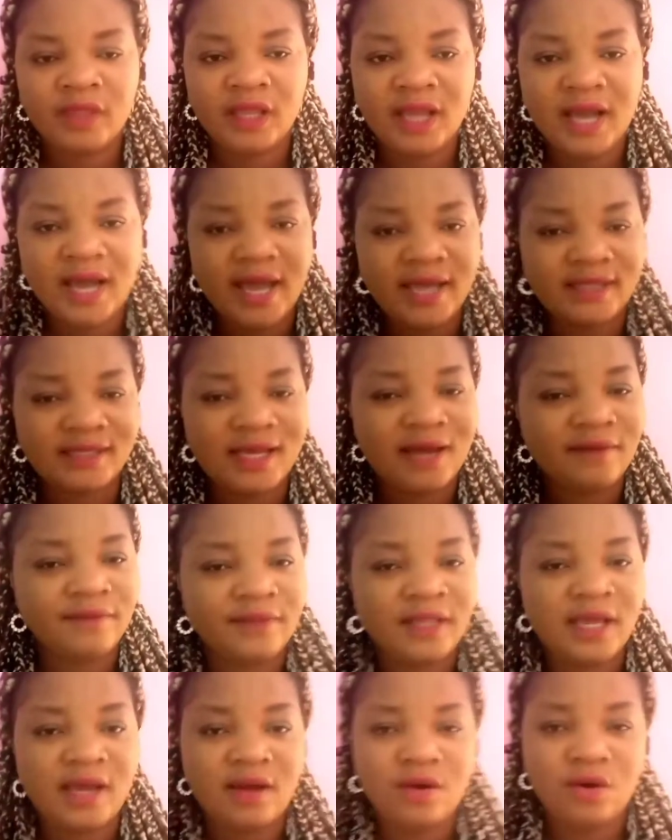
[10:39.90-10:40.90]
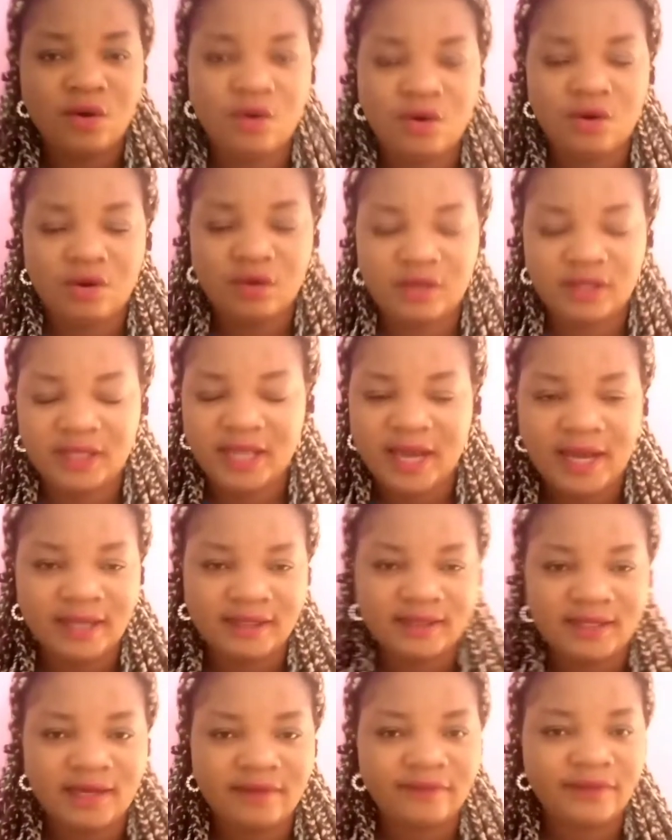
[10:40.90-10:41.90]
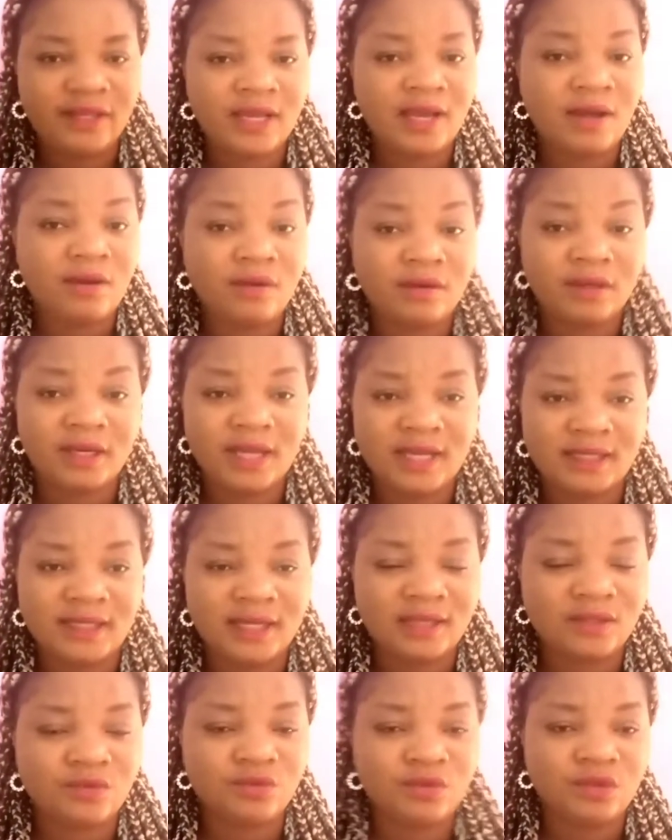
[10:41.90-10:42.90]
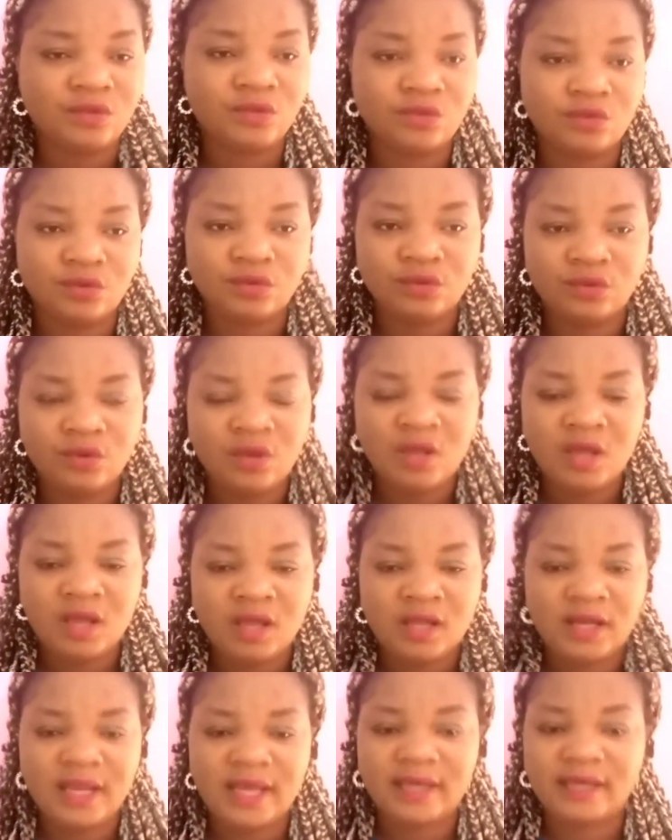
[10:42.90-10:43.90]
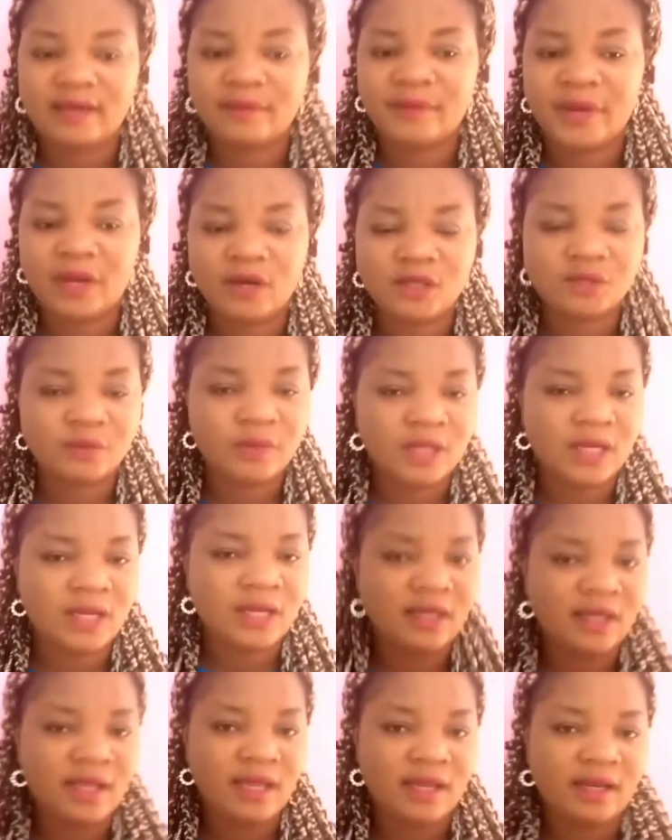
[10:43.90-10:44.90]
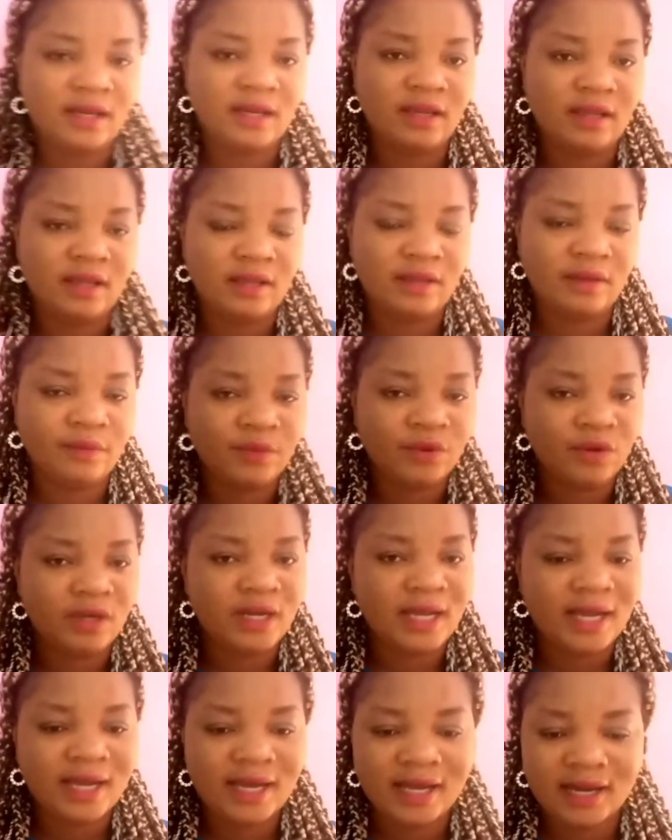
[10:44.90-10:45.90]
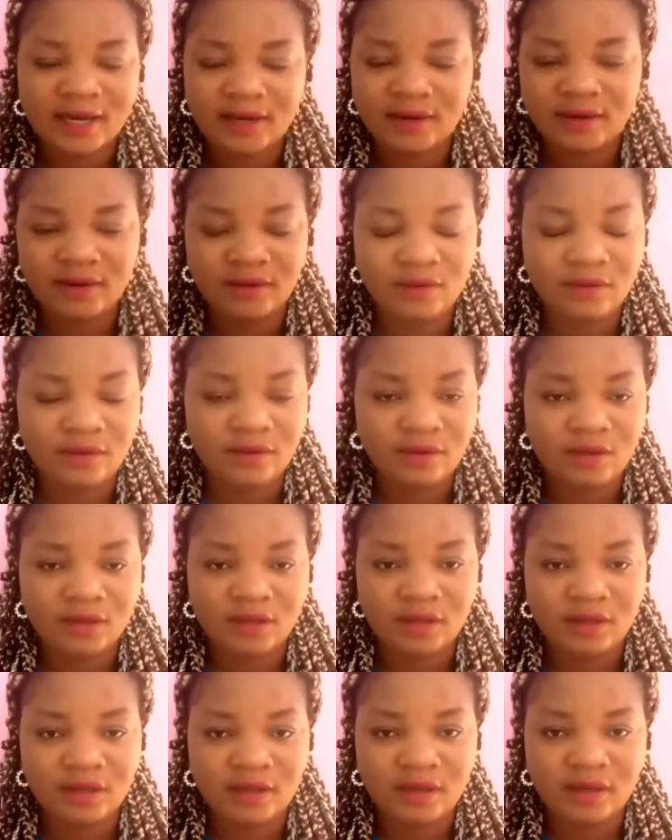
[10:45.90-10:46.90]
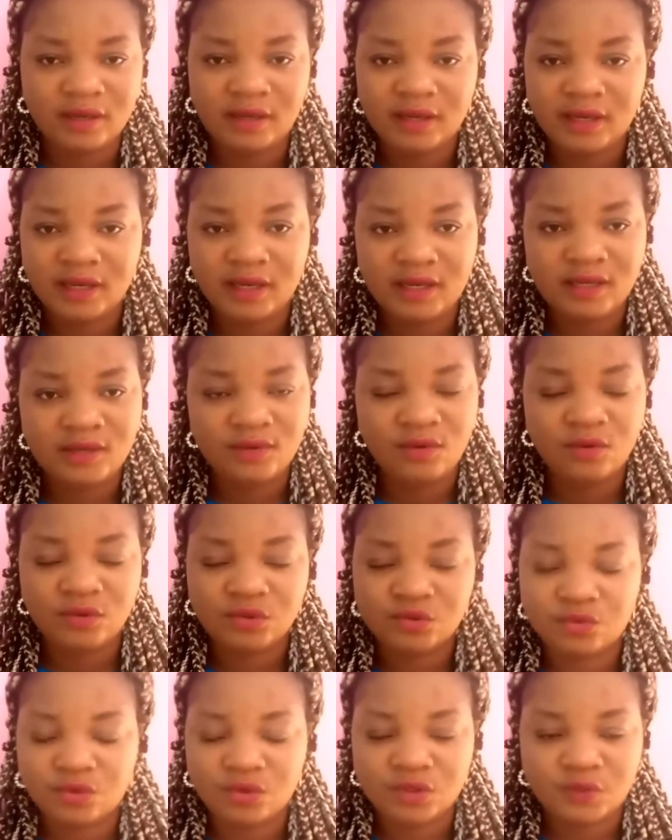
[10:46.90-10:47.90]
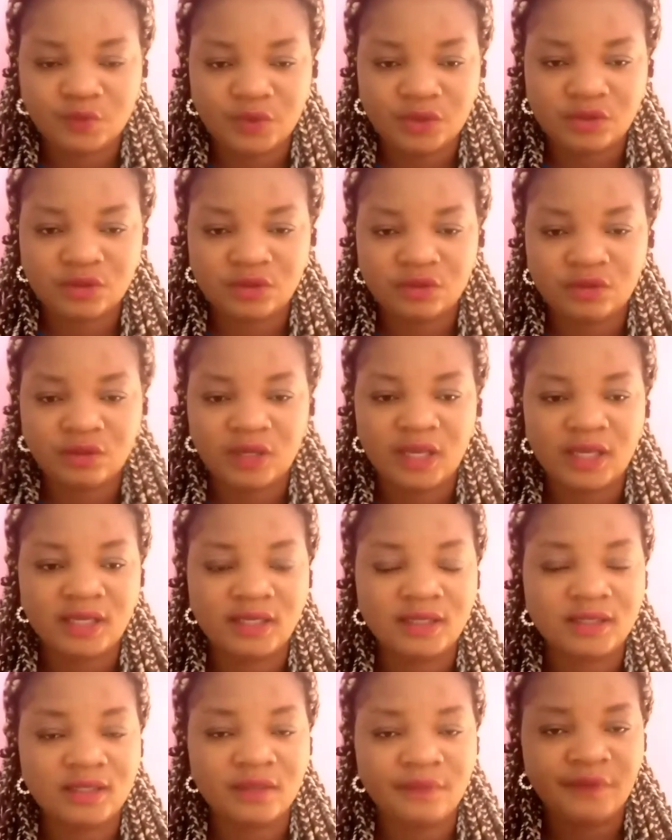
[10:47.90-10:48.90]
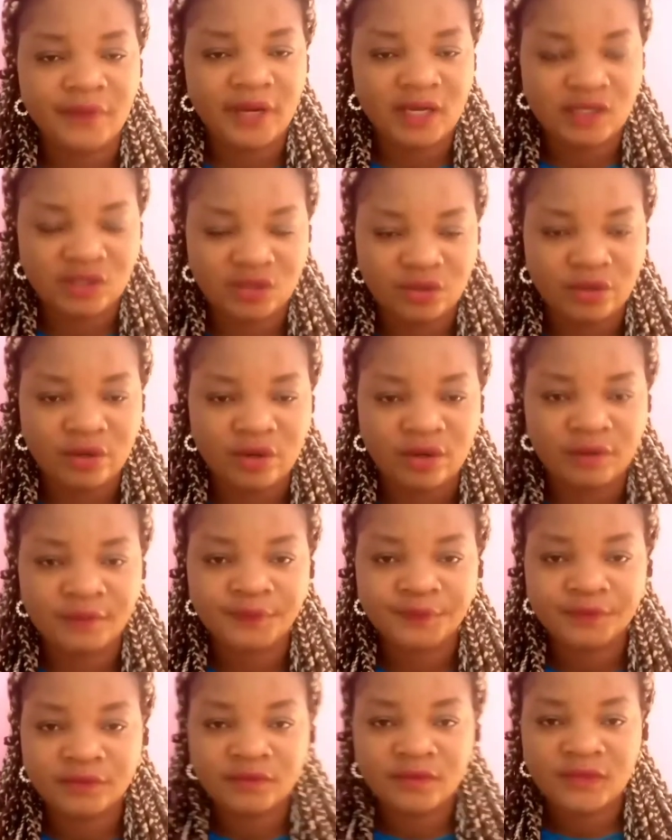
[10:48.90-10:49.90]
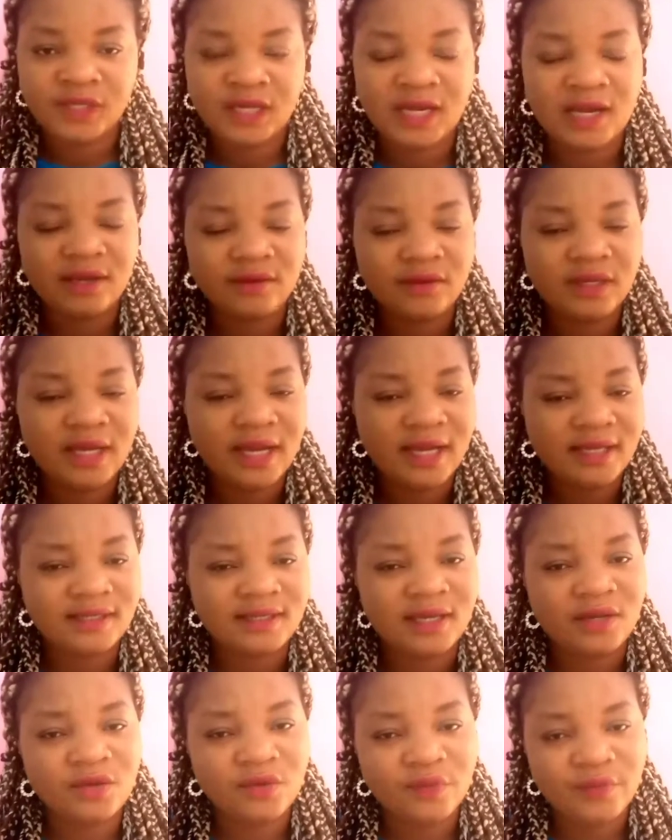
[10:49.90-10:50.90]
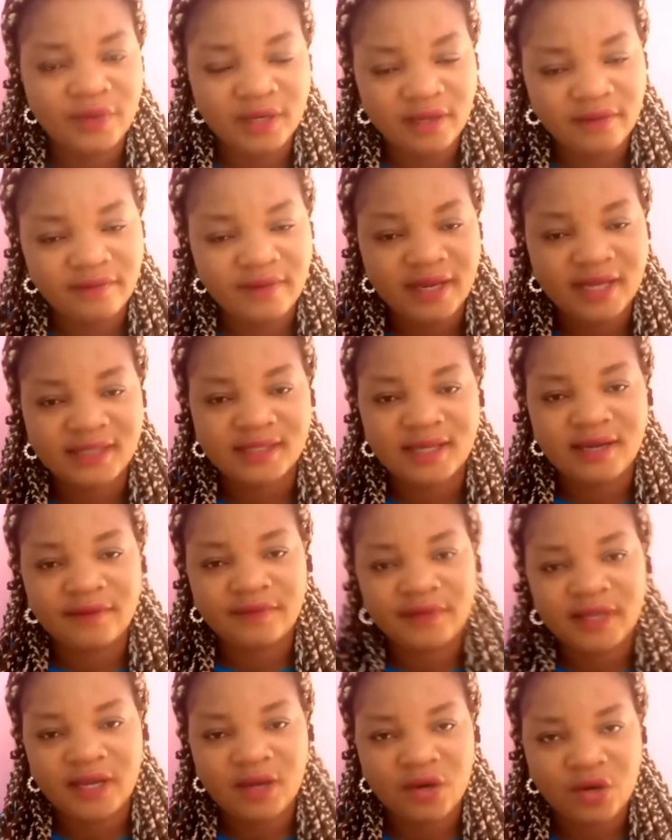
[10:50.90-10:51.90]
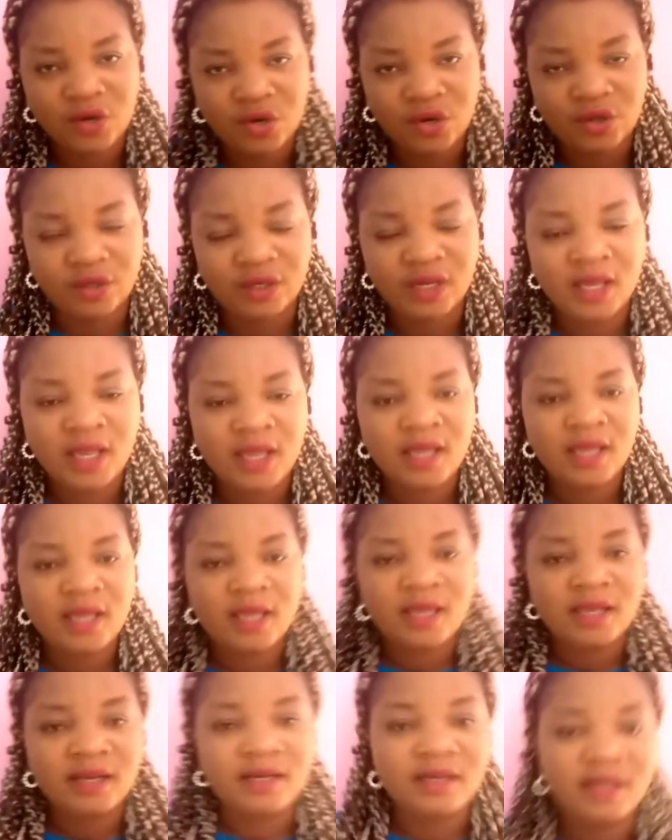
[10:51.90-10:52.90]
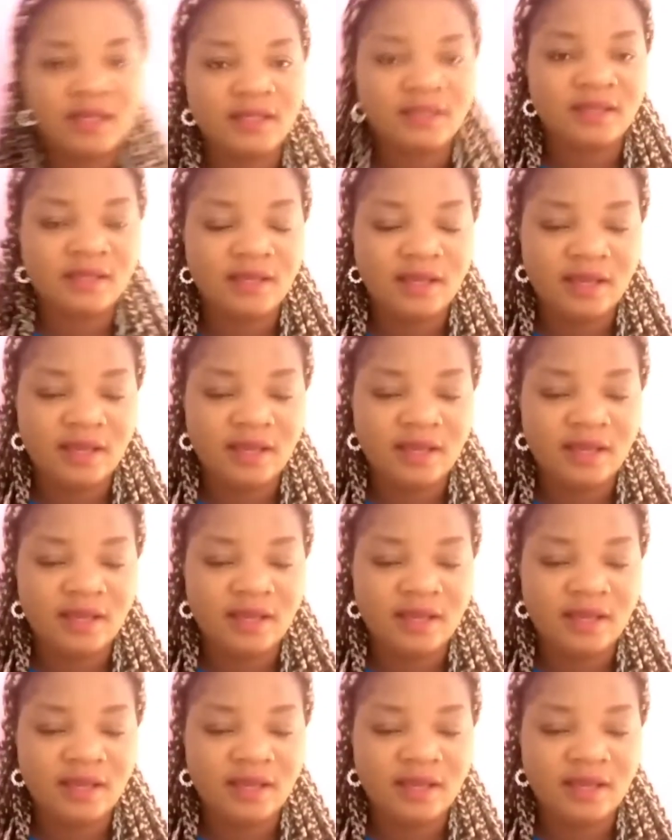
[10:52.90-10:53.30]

guys, after all that we do, like my husband and the brother carry the lady go to hospital and she passed on. You guys, can you believe that after all, the